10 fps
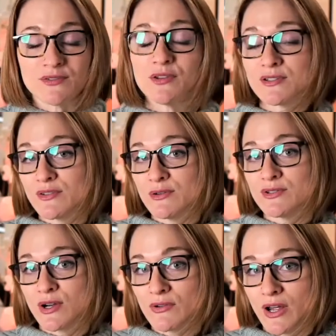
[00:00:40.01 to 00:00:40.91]
for those of you who
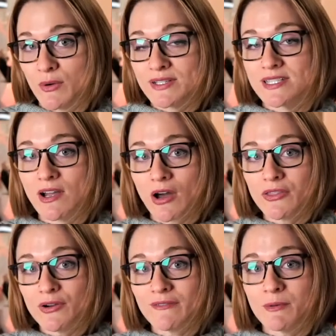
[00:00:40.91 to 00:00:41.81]
don't know, is the
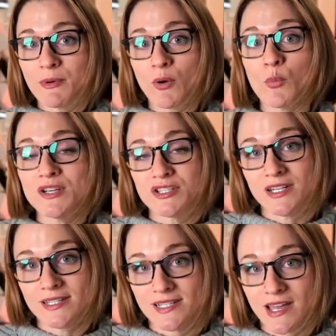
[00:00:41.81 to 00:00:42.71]
author of the book We Should
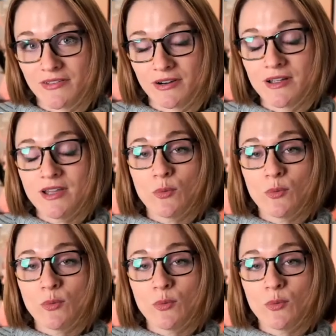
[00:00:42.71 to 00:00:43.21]
Get Together,